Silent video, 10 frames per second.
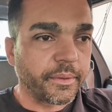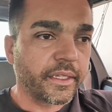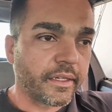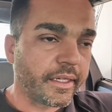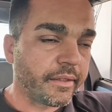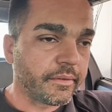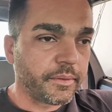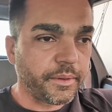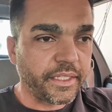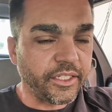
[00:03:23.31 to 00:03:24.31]
I'm like, all right, well,
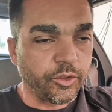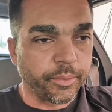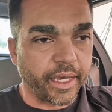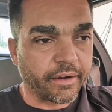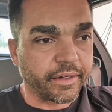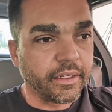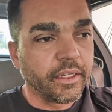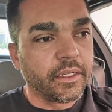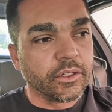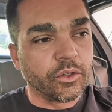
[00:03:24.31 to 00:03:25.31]
maybe I need a new battery.
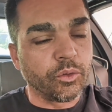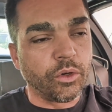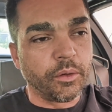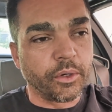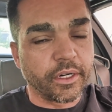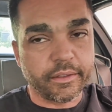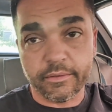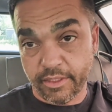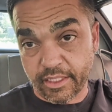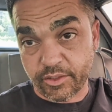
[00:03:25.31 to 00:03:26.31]
Go to Walmart.
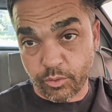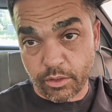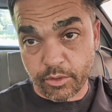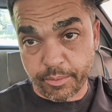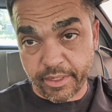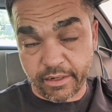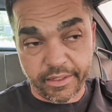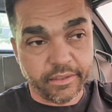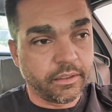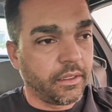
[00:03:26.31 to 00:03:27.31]
Yes, Walmart
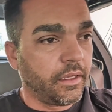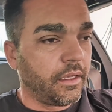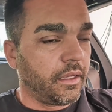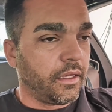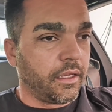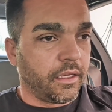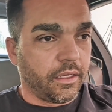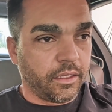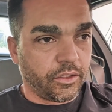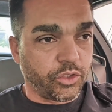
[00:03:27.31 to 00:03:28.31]
batteries.
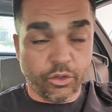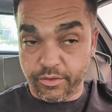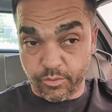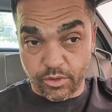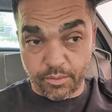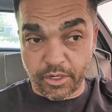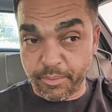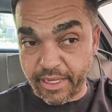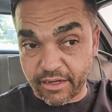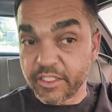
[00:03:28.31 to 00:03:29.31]
So the Walmart
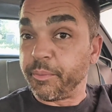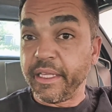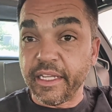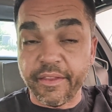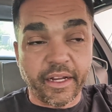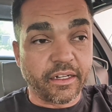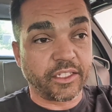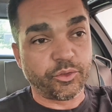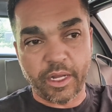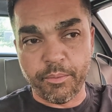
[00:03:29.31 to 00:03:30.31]
battery's been in there.
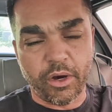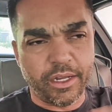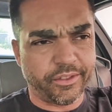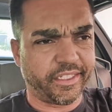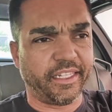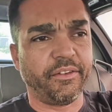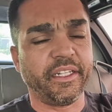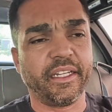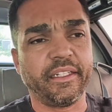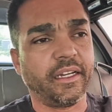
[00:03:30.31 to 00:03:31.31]
That's what I bought. It was
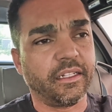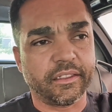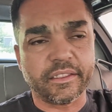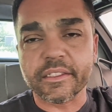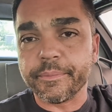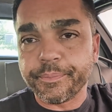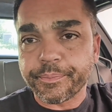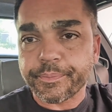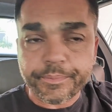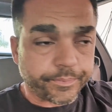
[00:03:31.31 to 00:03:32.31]
$79.
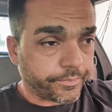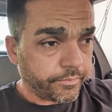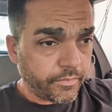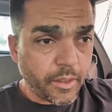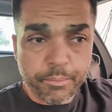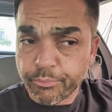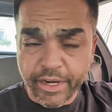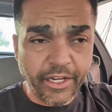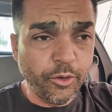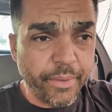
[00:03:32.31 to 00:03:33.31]

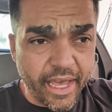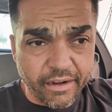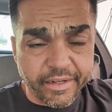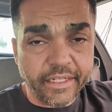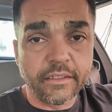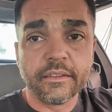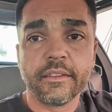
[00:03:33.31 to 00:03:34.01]
Brand new battery.